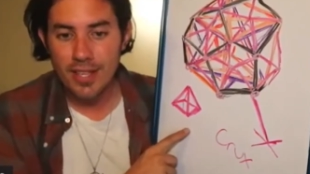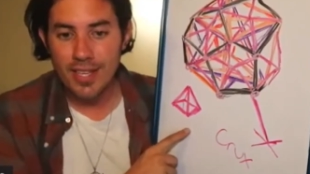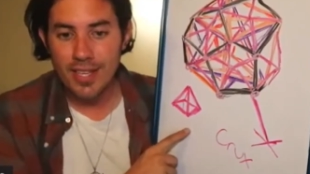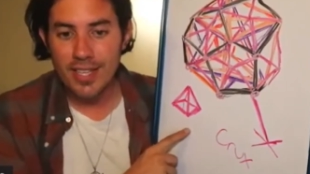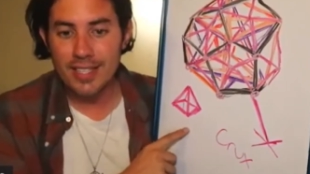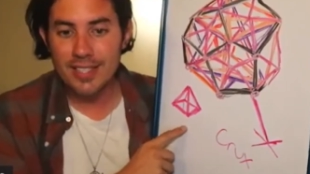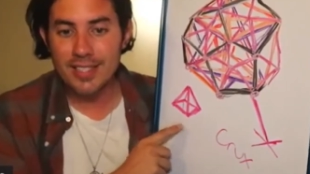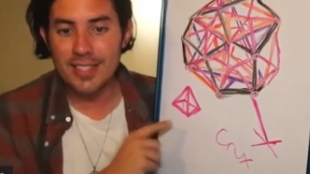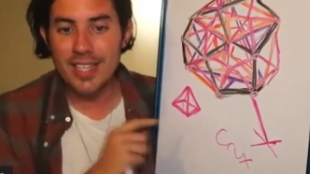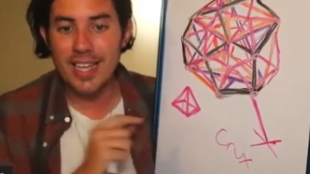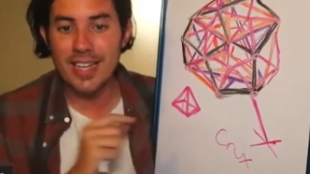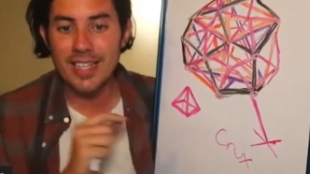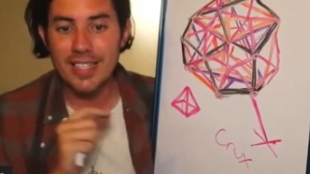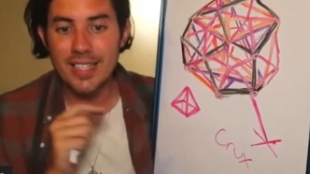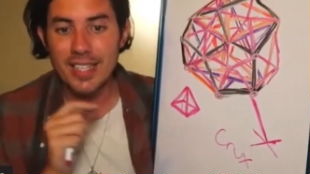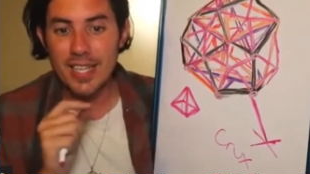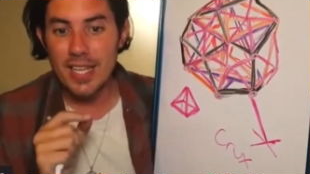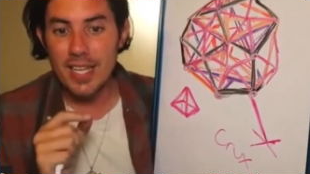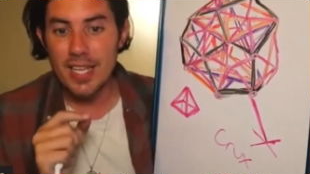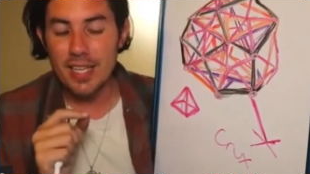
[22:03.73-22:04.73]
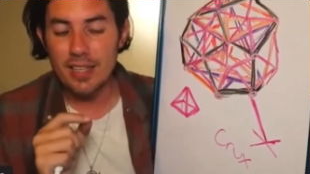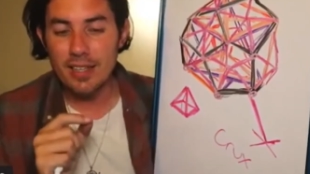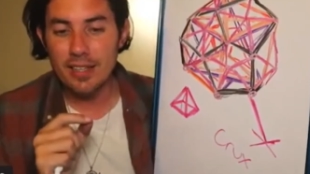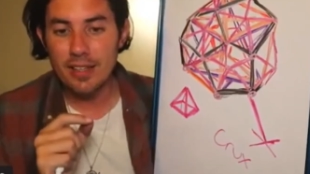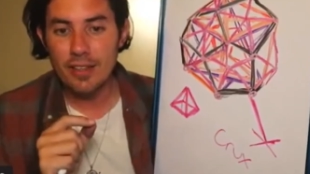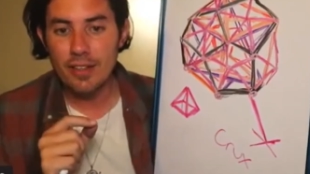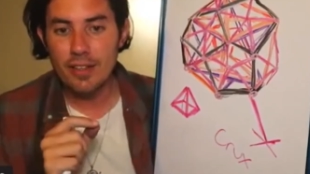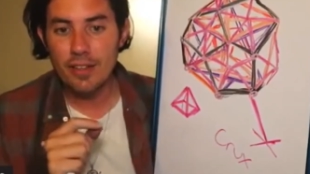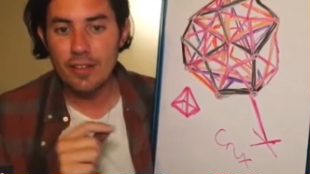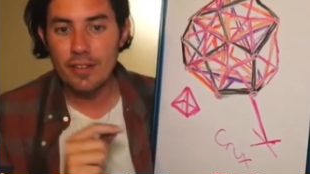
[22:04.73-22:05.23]
is a key
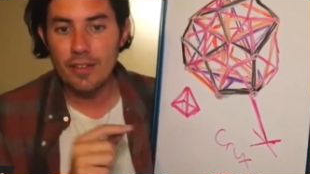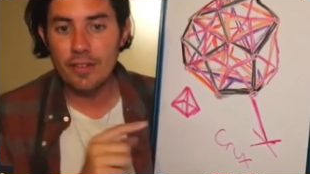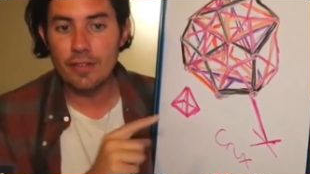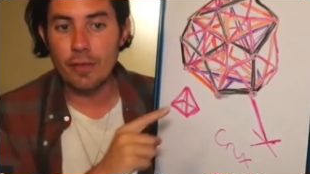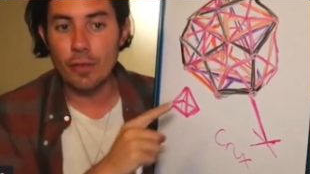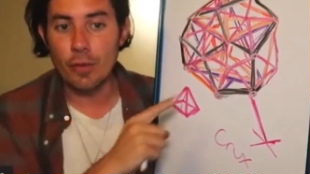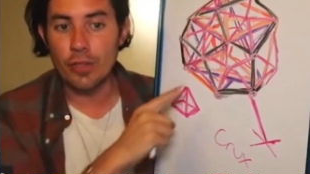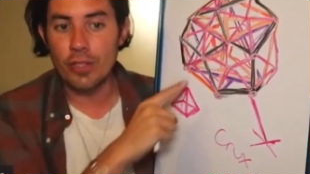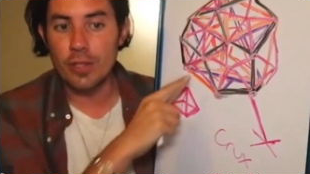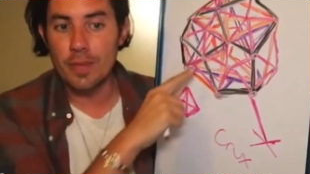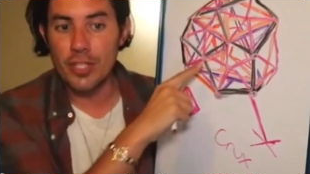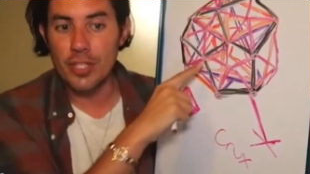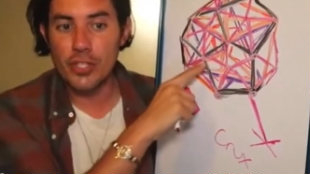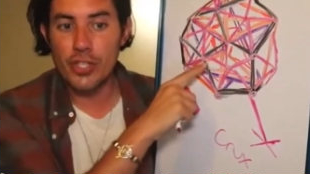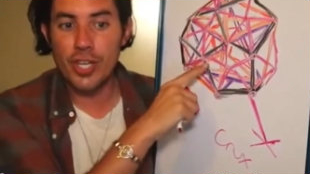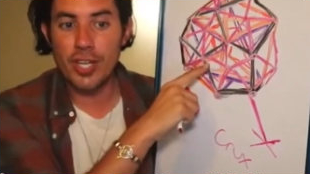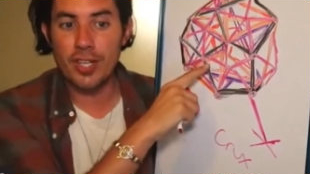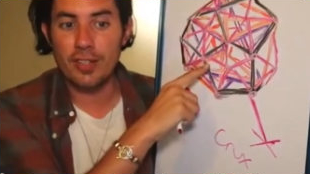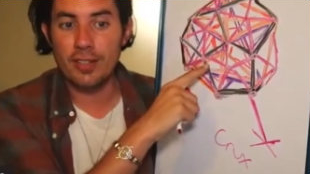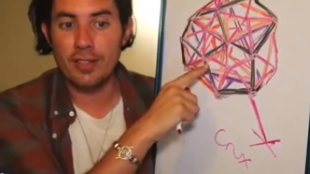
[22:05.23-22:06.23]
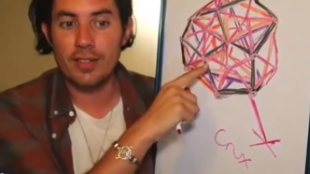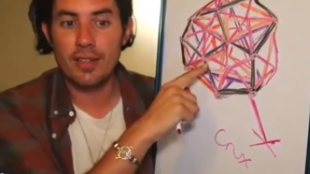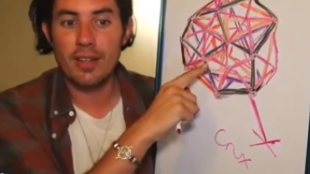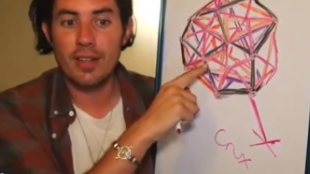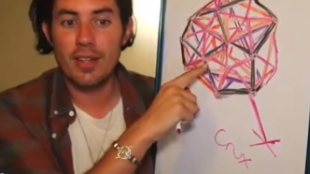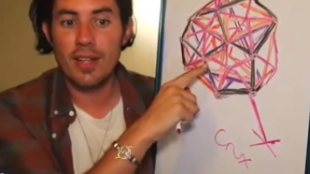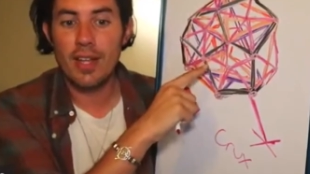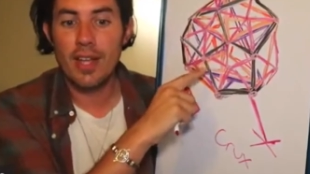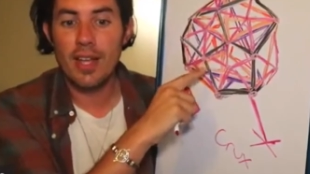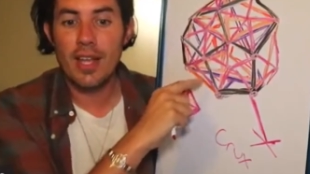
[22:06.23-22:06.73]
for the machine
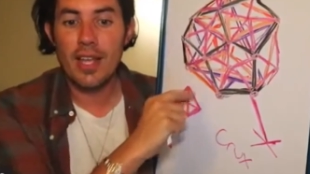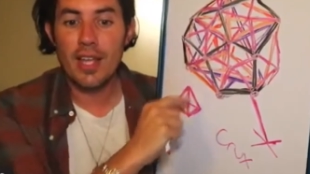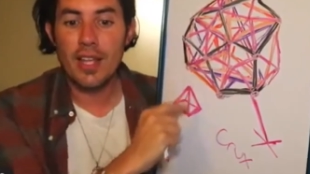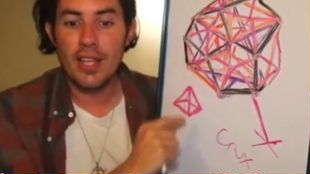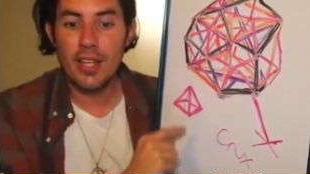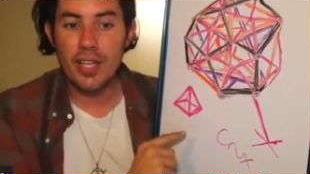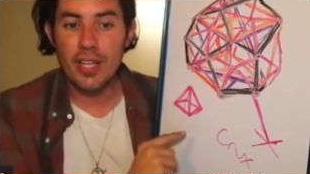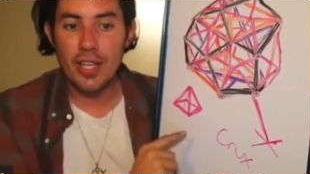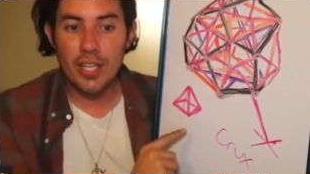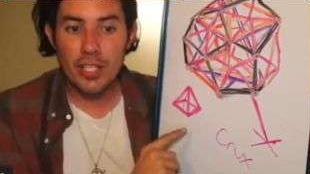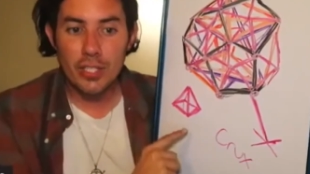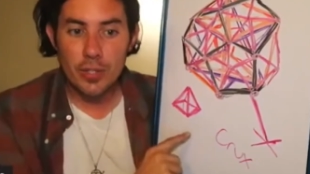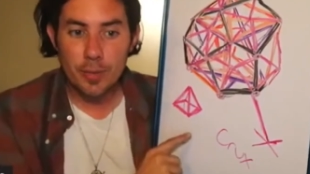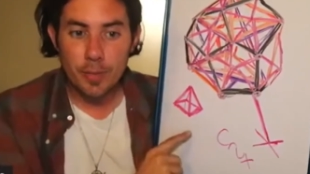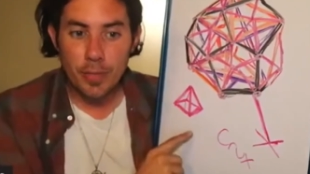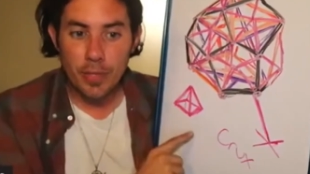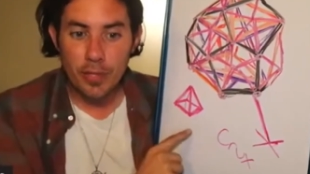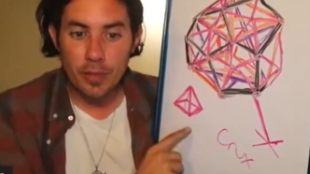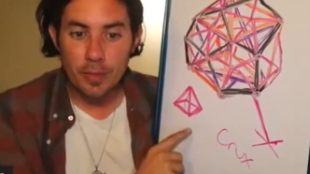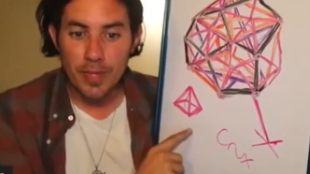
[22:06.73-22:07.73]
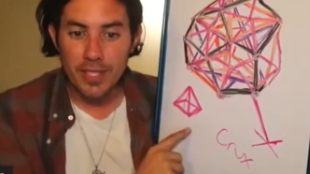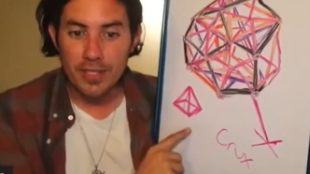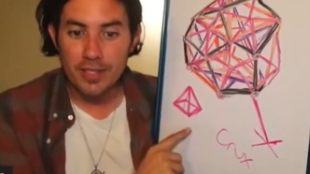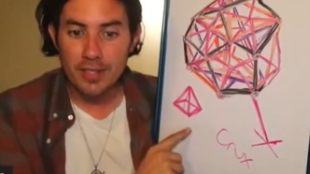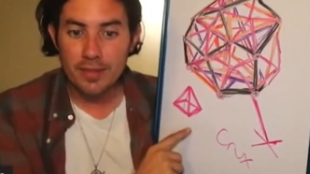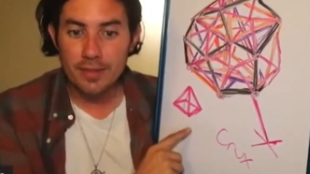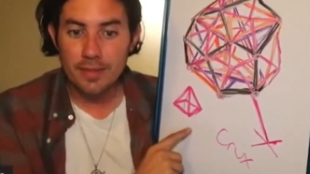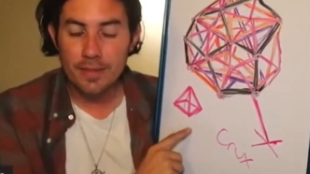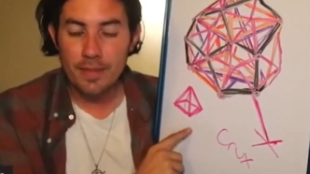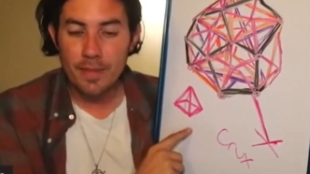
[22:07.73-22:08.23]
each
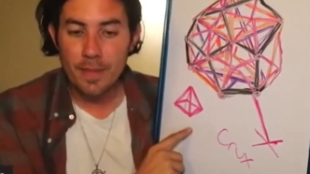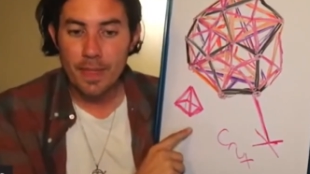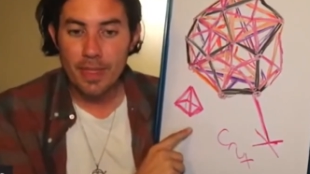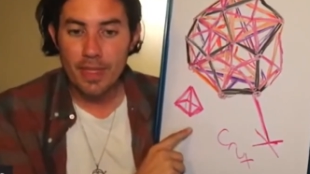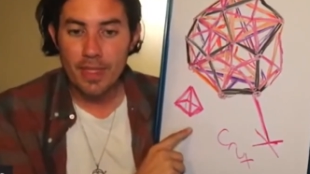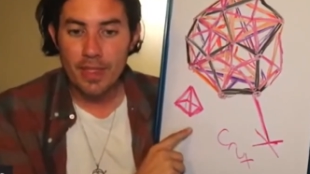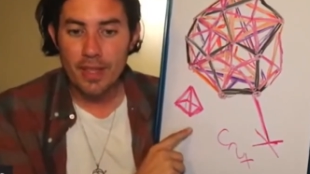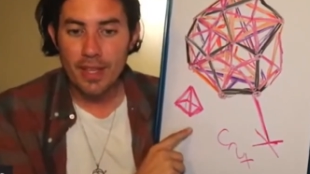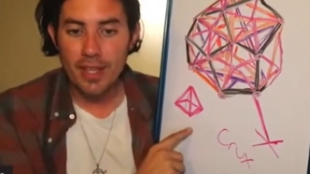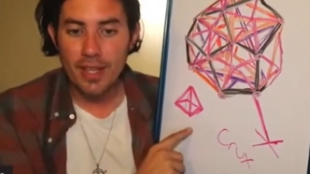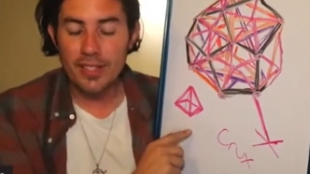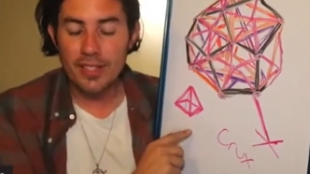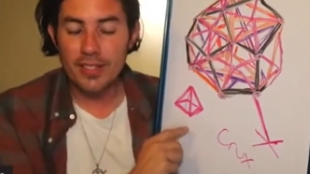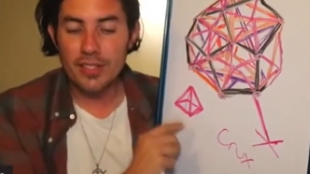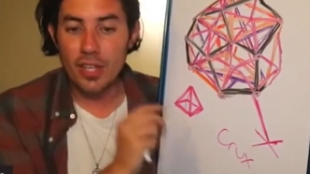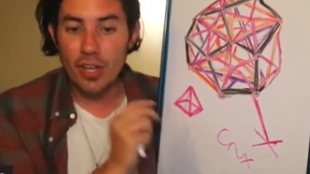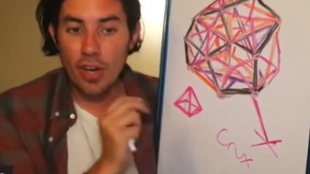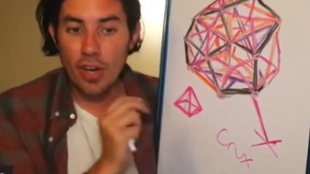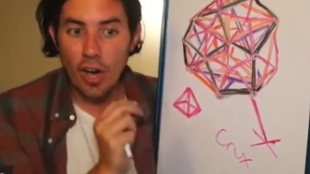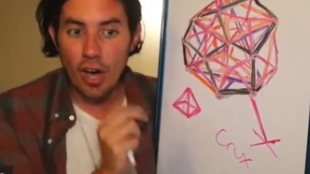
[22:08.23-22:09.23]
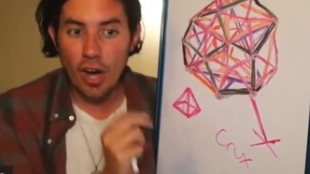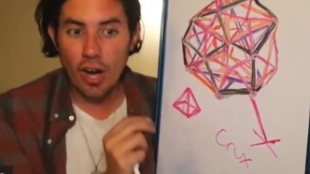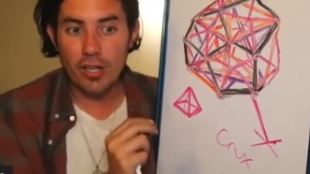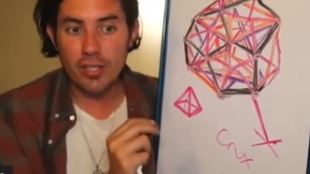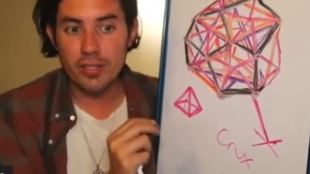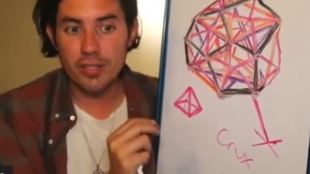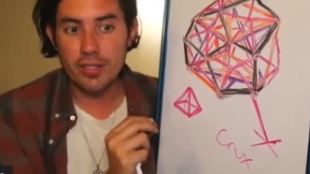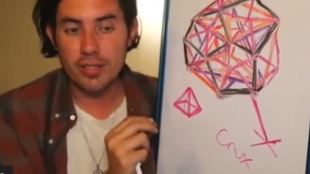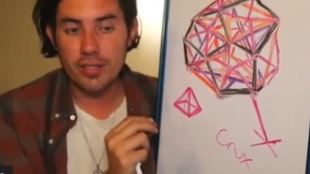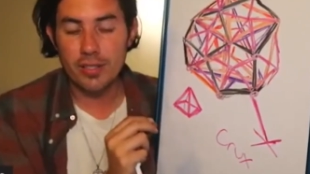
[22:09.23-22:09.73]
pyramid is the heart